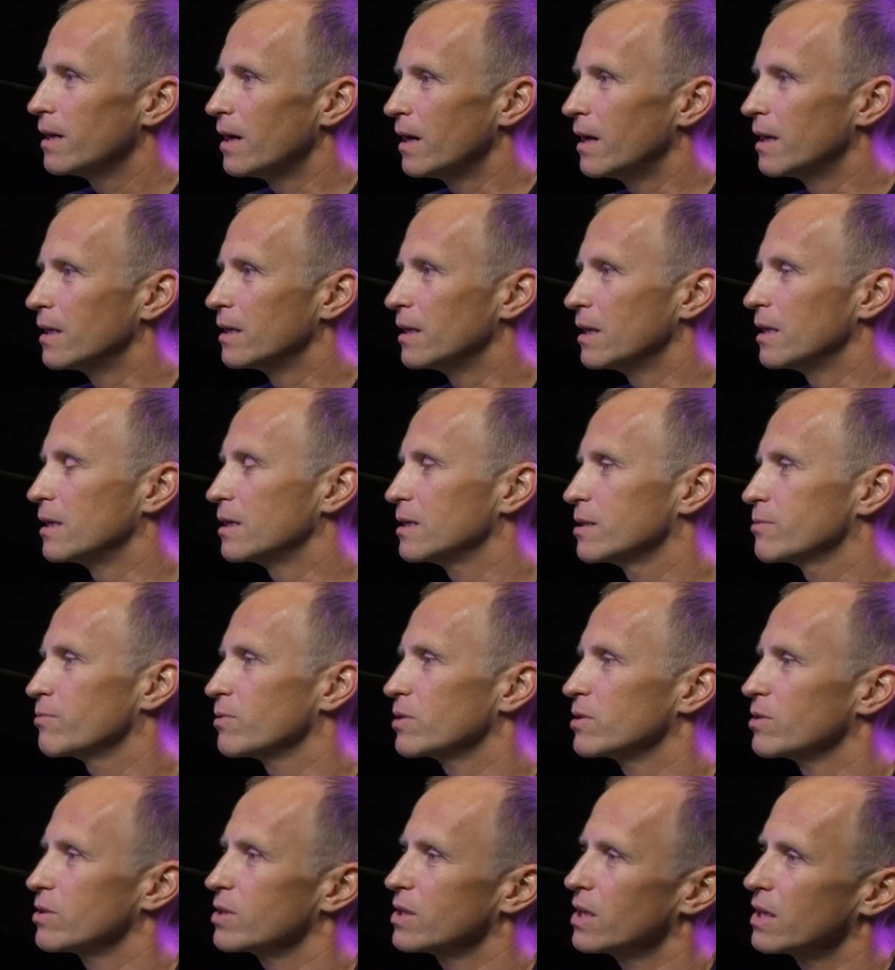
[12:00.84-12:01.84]
And this is
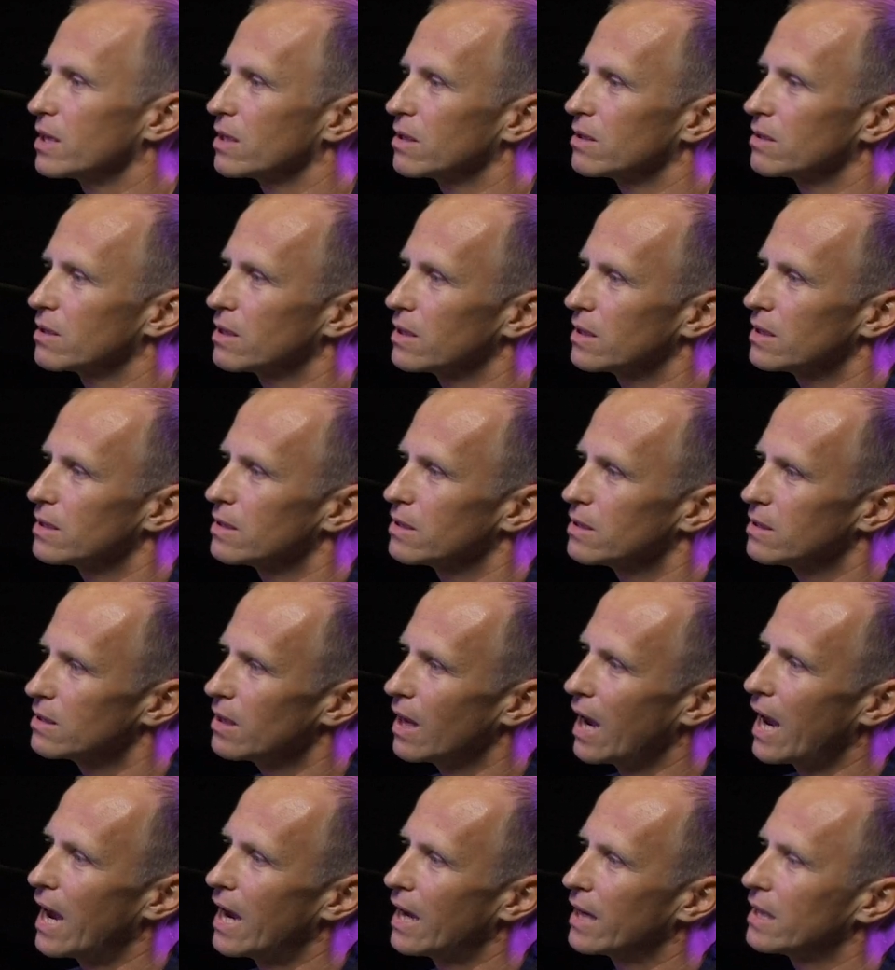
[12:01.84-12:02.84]
what you're saying, okay,
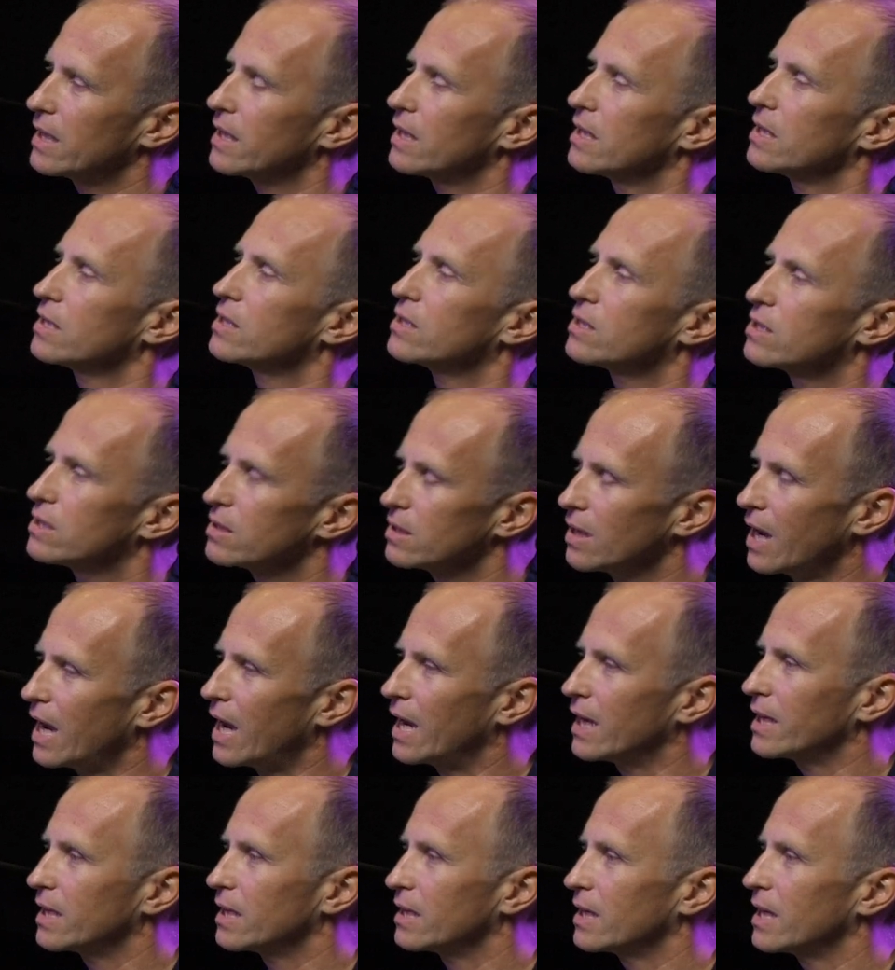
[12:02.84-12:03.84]
I can
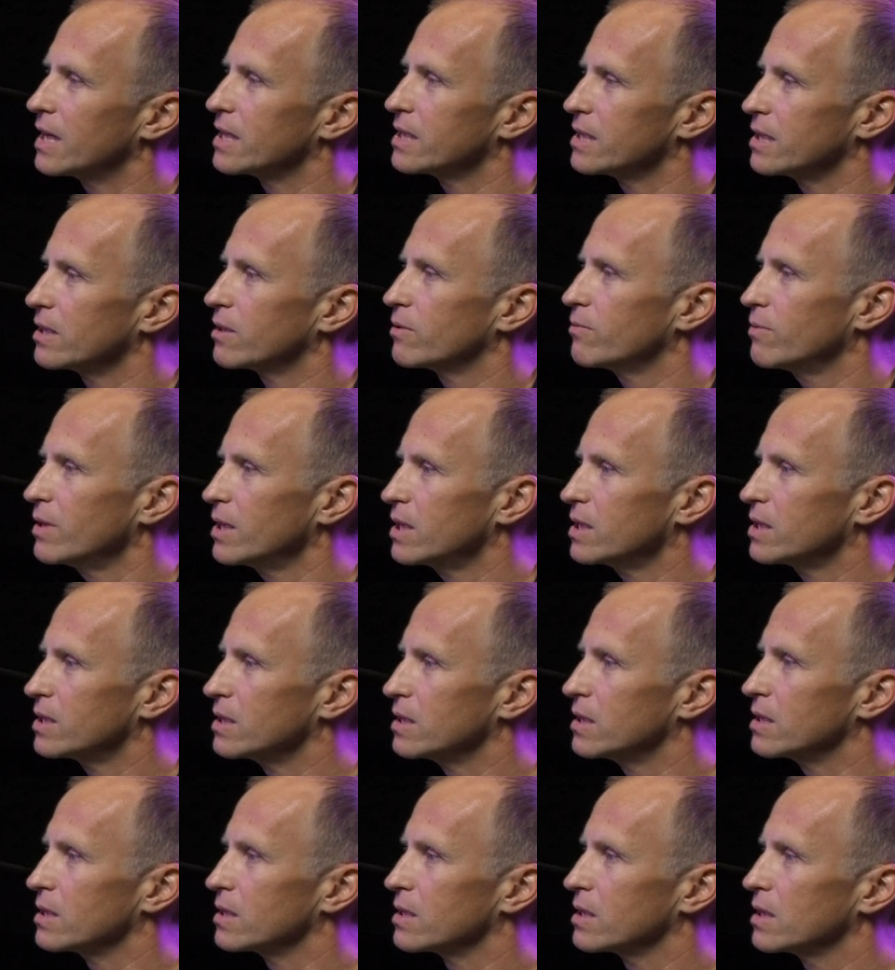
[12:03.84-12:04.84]
ask the
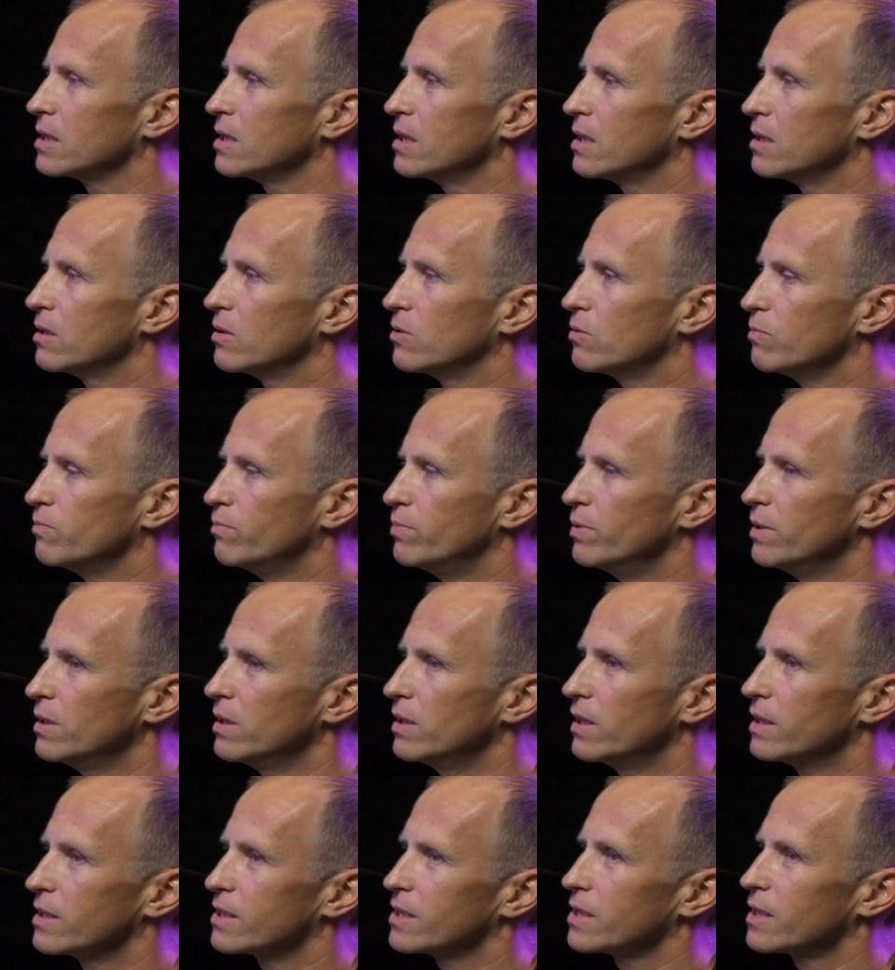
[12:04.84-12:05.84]
questions to
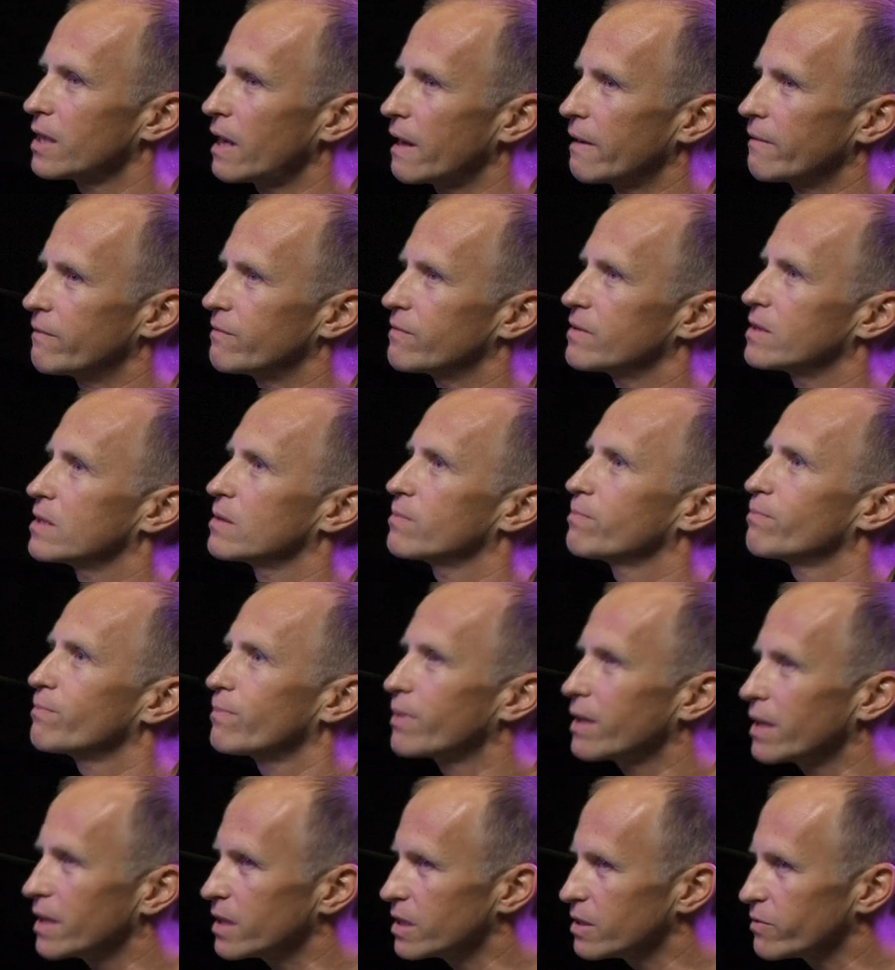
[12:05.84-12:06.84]
build a safe
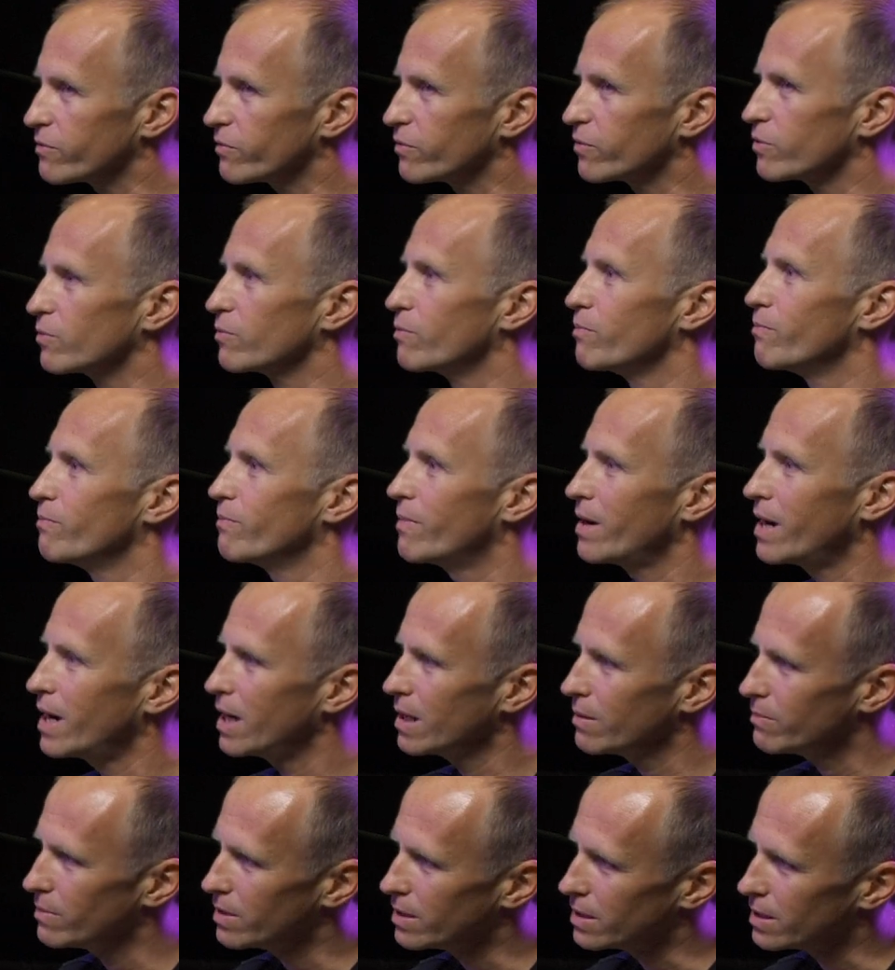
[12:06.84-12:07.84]
space for
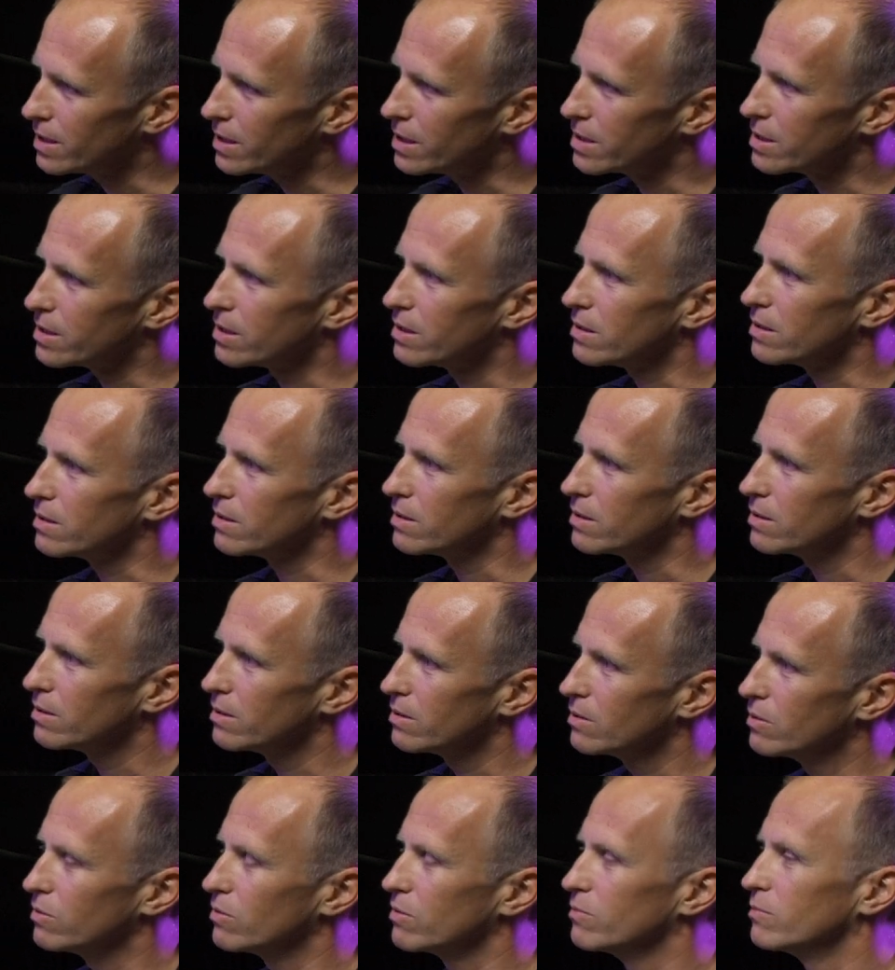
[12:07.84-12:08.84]
my manager
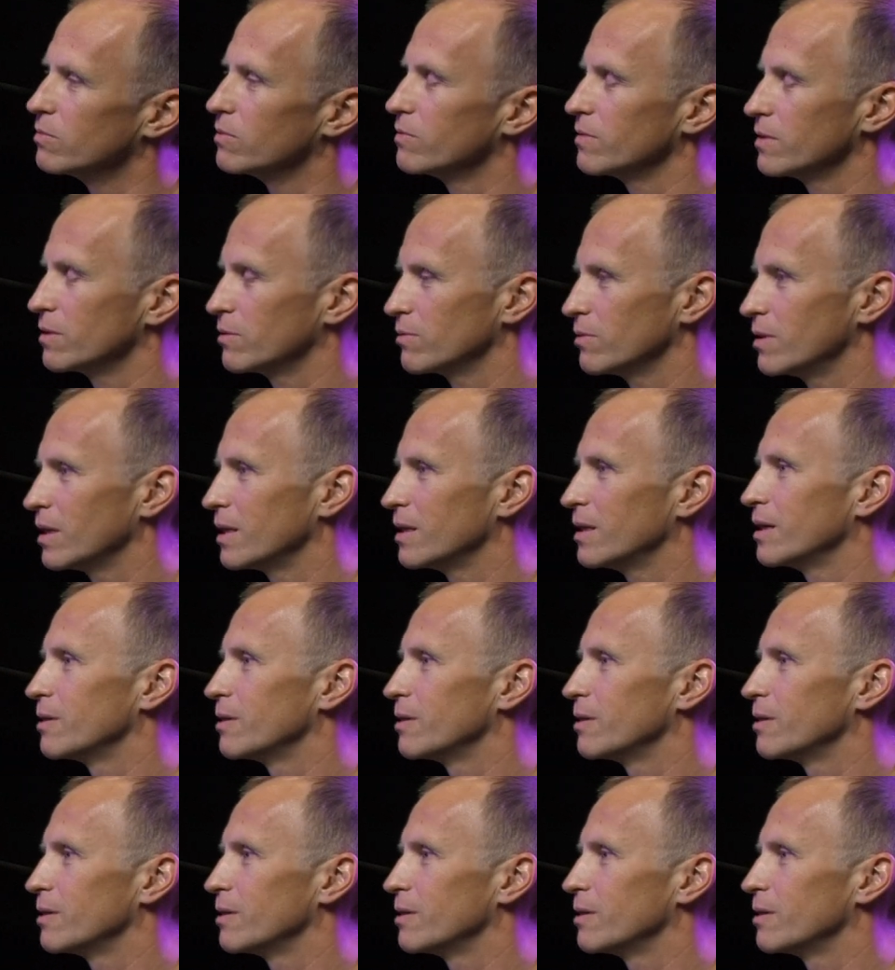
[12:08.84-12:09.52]
to move into that